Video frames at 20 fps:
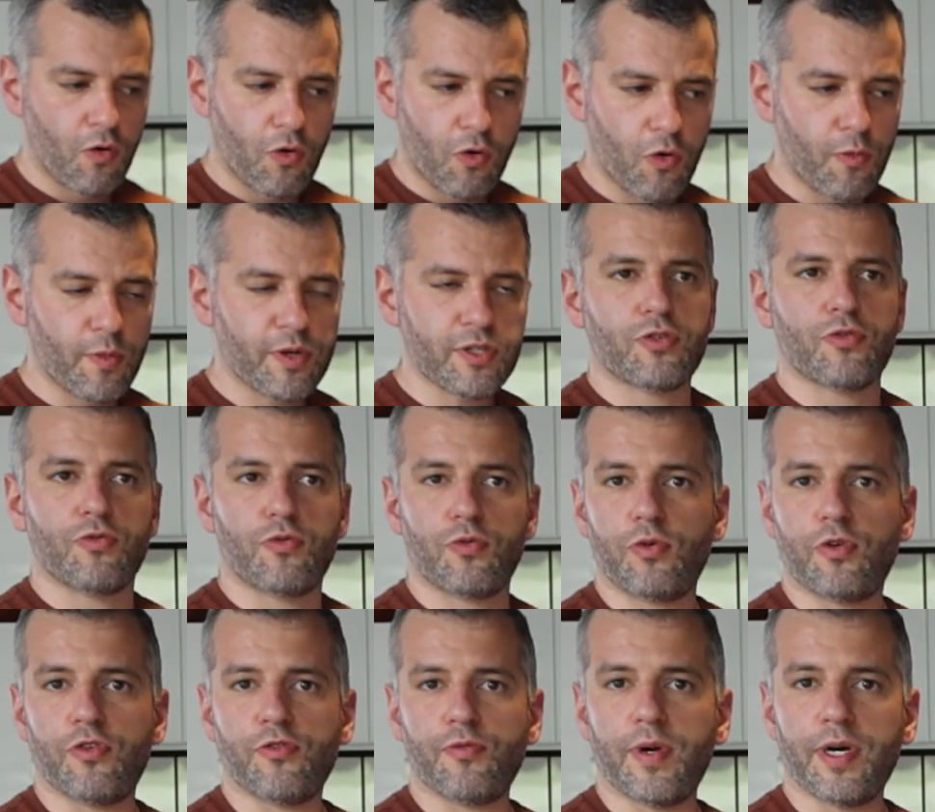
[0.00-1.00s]
almost
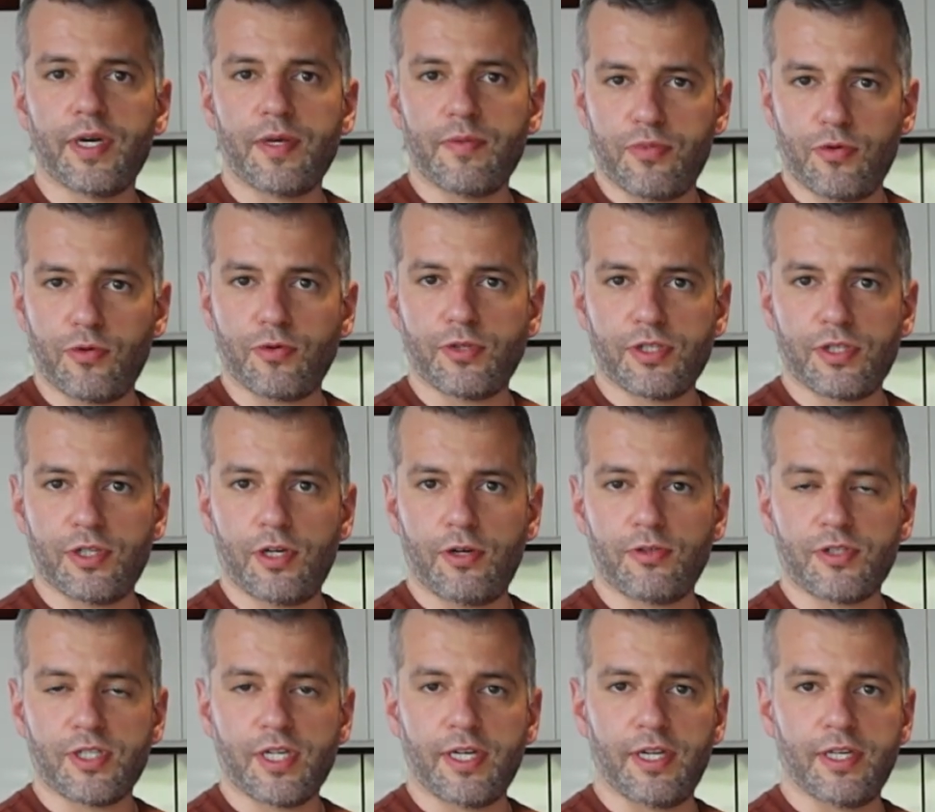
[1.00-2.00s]
all of my importers and
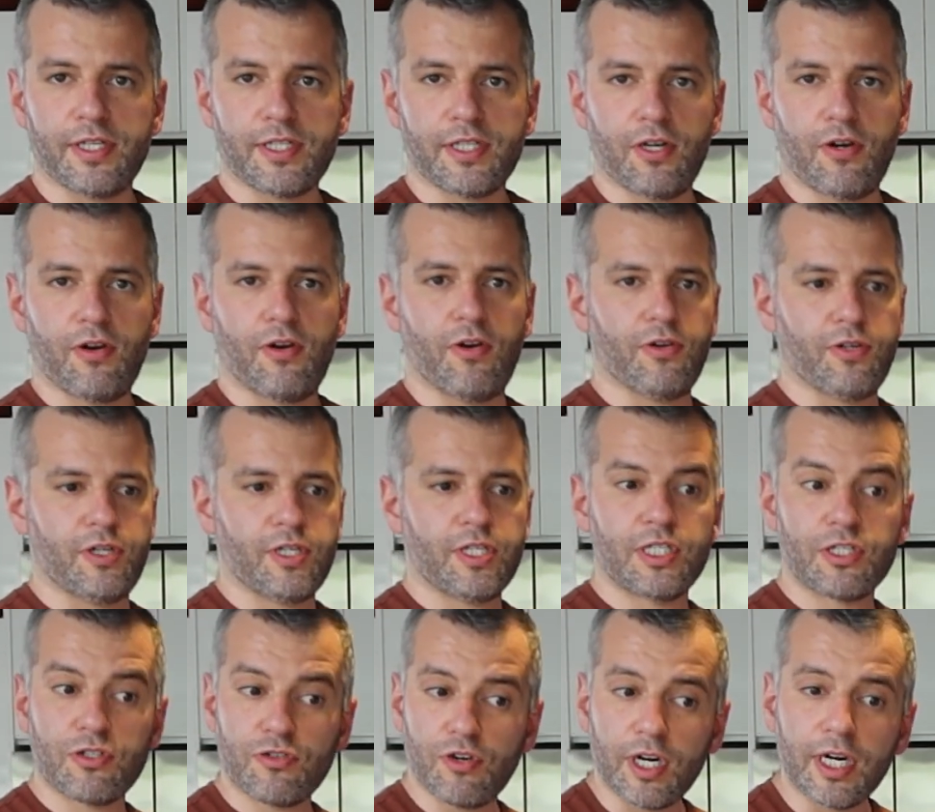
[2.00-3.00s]
wholesalers are
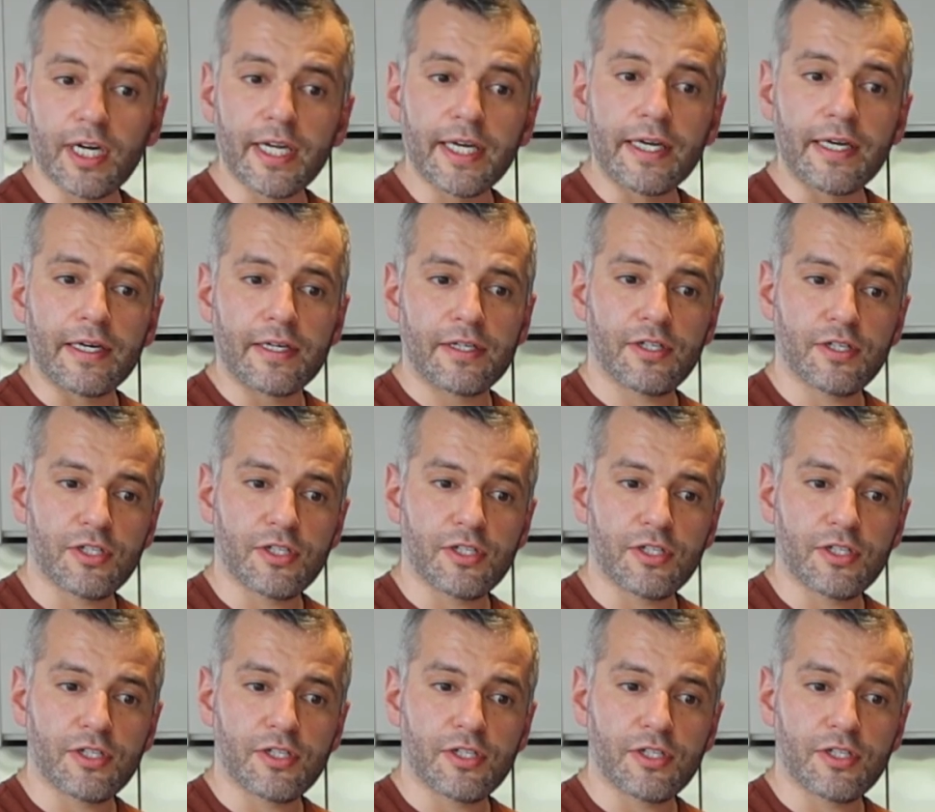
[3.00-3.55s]
struggling